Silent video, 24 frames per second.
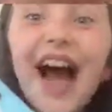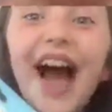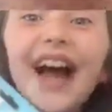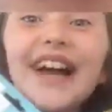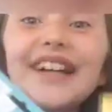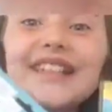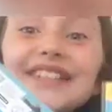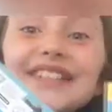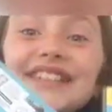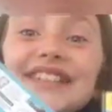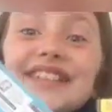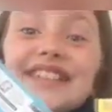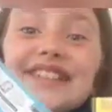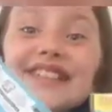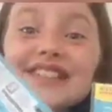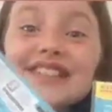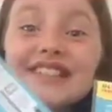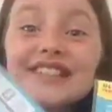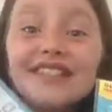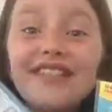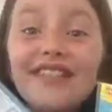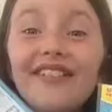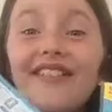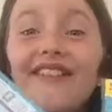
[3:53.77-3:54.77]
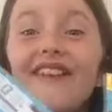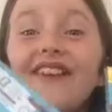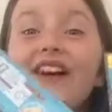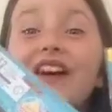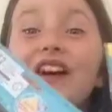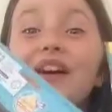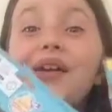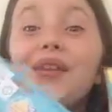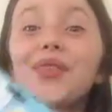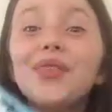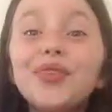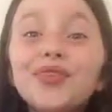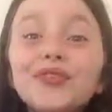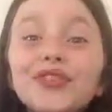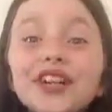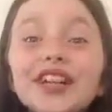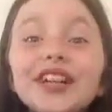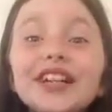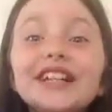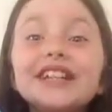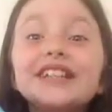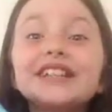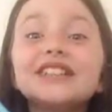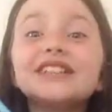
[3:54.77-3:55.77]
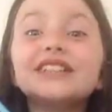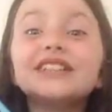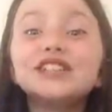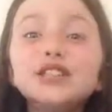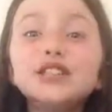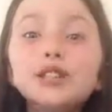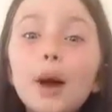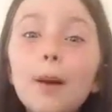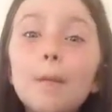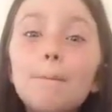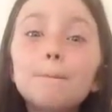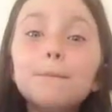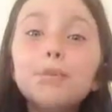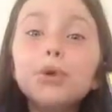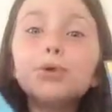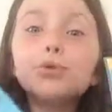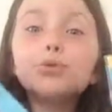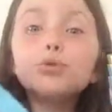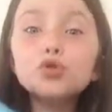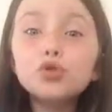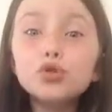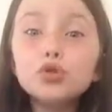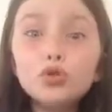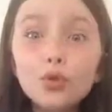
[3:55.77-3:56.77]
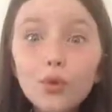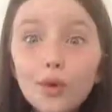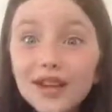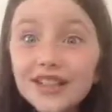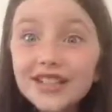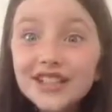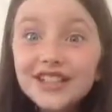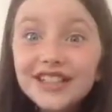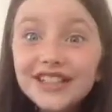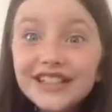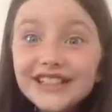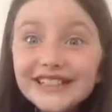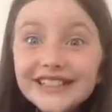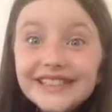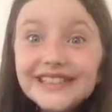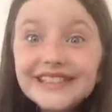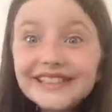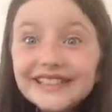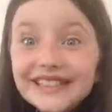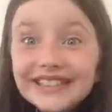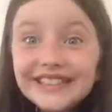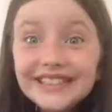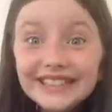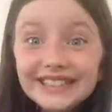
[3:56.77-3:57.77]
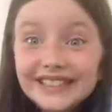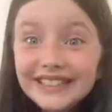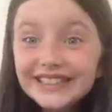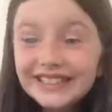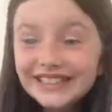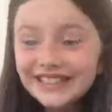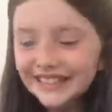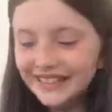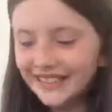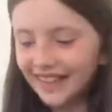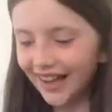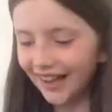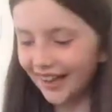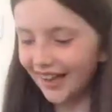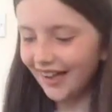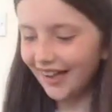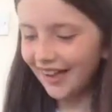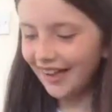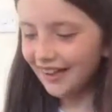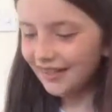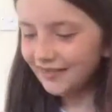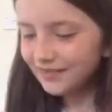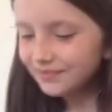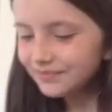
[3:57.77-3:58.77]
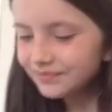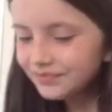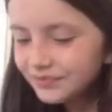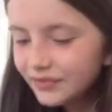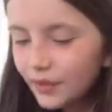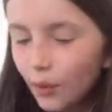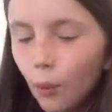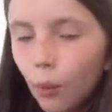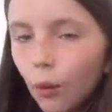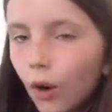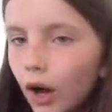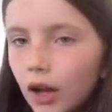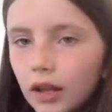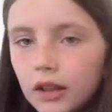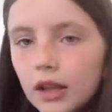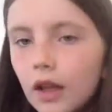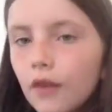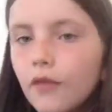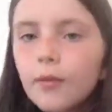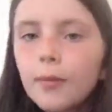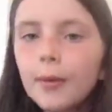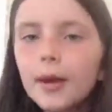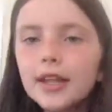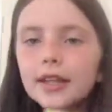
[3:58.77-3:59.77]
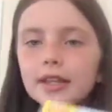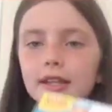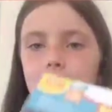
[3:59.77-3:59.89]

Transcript: I just got three jumbo squishies. What I love about